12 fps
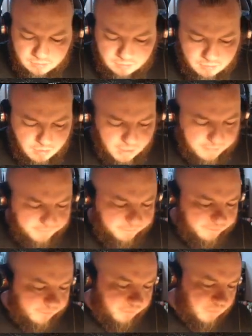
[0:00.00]
Alright.
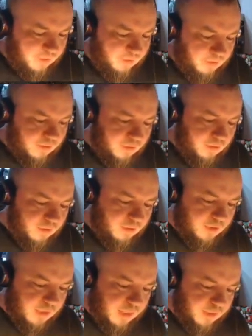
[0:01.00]

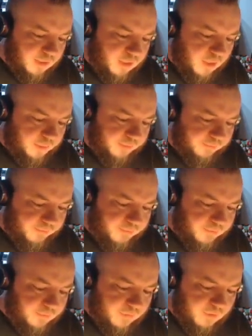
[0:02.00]
Start at the top.
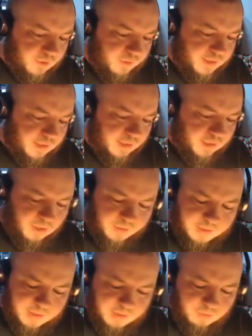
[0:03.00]
Always start at the top
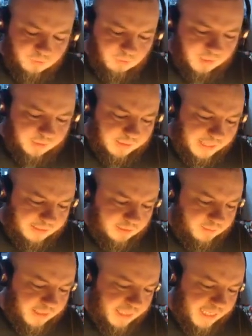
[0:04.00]
because it's going to run down the
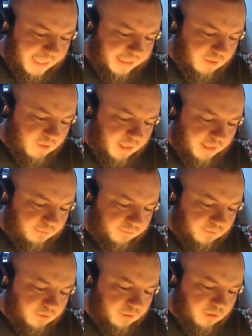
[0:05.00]
mini anyway.
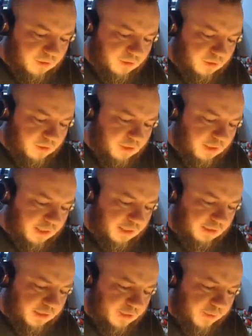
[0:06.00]

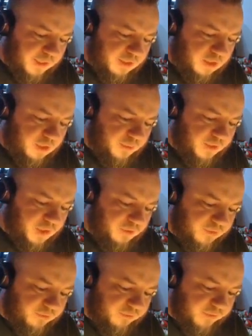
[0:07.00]
And this way it stops you
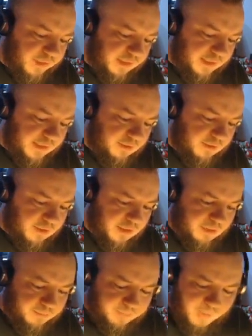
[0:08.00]
from flooding
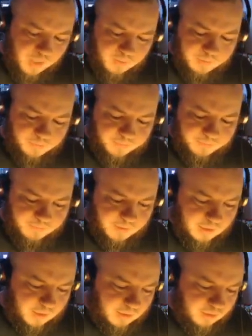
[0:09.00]
the bottom of
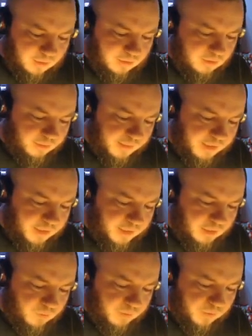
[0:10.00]
the
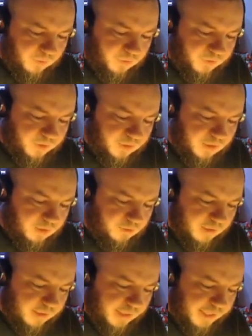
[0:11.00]
miniature with oils. It's going to
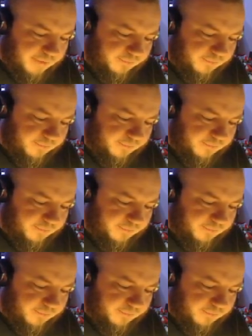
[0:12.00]
run down.